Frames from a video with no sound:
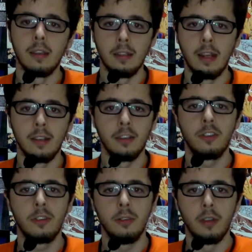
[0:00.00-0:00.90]
and that
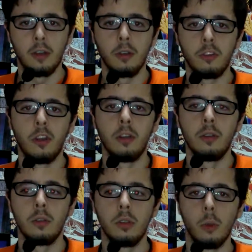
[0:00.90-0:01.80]
it's Naruto's son
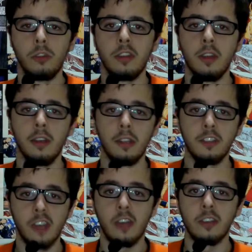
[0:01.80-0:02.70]
goes to
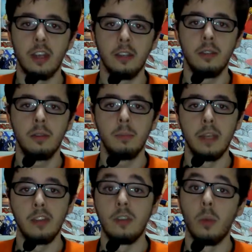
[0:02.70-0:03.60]
Sasuke
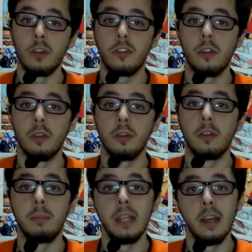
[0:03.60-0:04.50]
because he wants to learn
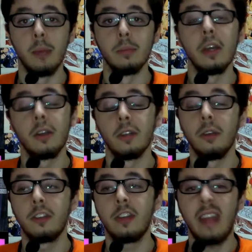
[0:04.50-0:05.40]
to beat up
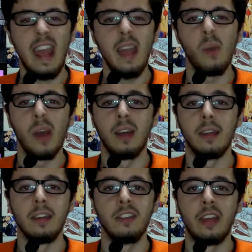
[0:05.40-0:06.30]
Naruto, I was like, hey, why
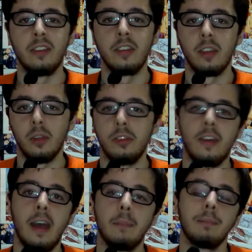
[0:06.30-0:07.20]
not? This sounds like a good
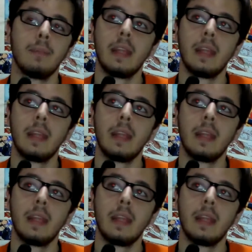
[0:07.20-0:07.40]
time.